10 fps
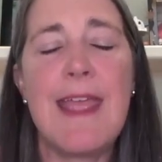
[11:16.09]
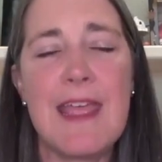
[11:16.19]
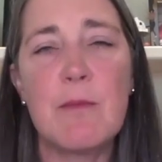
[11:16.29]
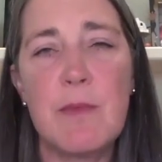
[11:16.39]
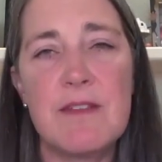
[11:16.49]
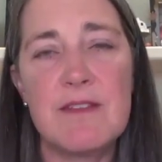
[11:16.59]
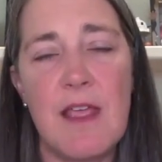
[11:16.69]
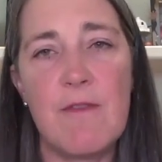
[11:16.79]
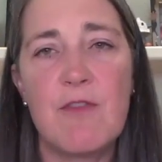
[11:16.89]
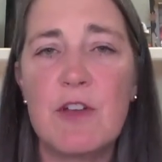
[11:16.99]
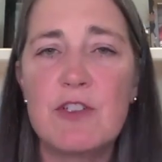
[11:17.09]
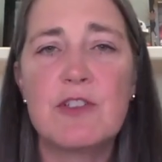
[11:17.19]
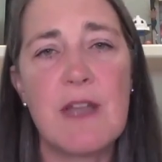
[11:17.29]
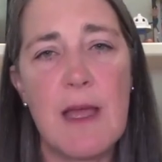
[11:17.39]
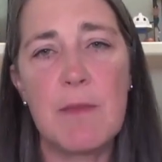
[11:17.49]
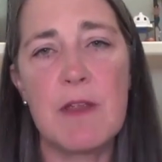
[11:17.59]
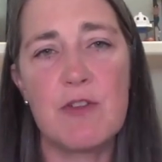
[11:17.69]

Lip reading: and be safe. There should not be a